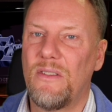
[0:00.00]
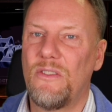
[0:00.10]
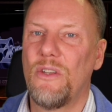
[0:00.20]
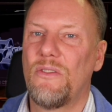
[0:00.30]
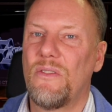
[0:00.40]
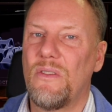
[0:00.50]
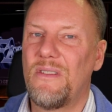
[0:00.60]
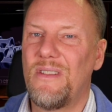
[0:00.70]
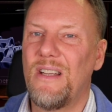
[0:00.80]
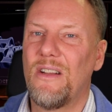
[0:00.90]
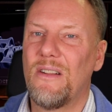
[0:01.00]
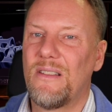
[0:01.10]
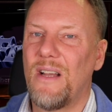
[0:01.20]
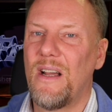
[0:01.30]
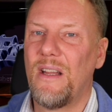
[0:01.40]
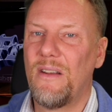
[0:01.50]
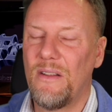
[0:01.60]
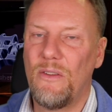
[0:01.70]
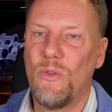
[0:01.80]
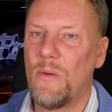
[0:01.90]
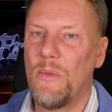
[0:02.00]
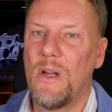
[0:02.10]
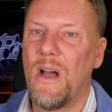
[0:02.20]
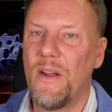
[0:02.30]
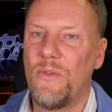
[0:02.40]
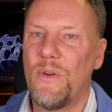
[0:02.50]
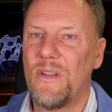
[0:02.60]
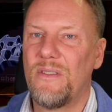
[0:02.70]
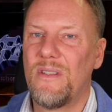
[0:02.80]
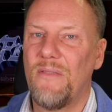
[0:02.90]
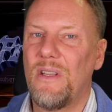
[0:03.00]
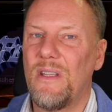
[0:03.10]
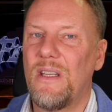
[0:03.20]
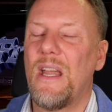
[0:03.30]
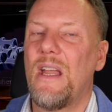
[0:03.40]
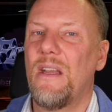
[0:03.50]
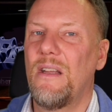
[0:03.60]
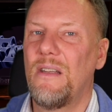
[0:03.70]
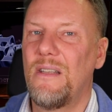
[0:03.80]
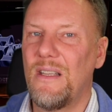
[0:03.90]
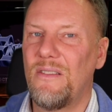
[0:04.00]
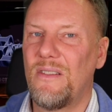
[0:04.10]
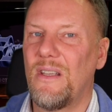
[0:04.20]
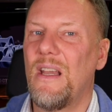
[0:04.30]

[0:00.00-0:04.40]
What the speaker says: just a single side normal 170K disk